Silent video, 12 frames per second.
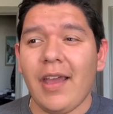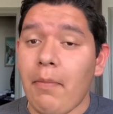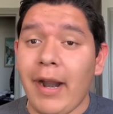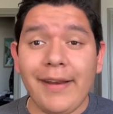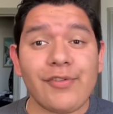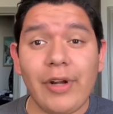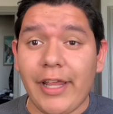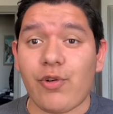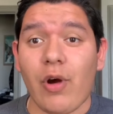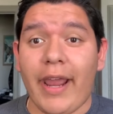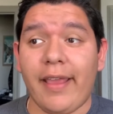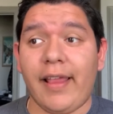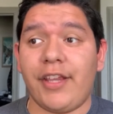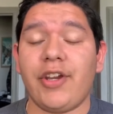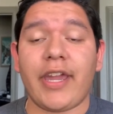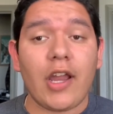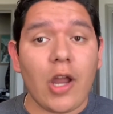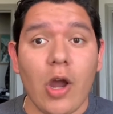but it's really quiet. Like you
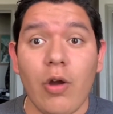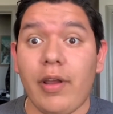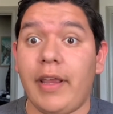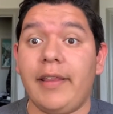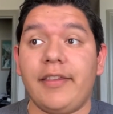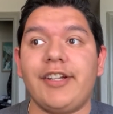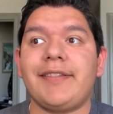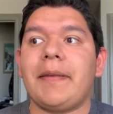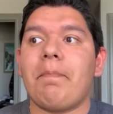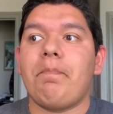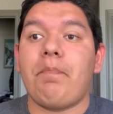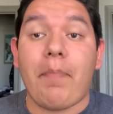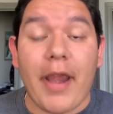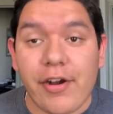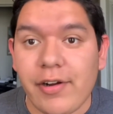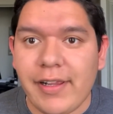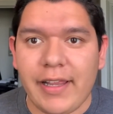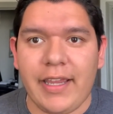can go, there's
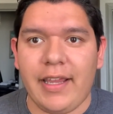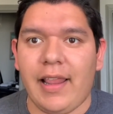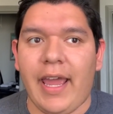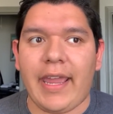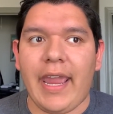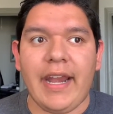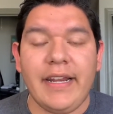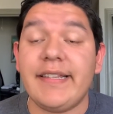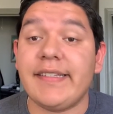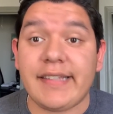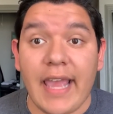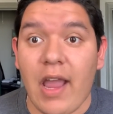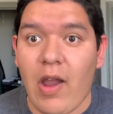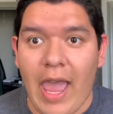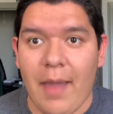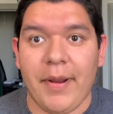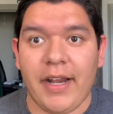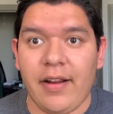barely like any sound
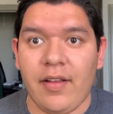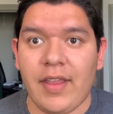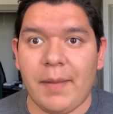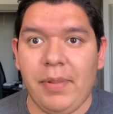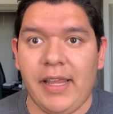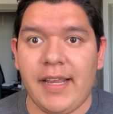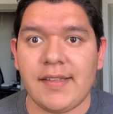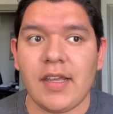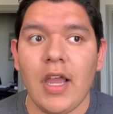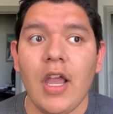happening in that place.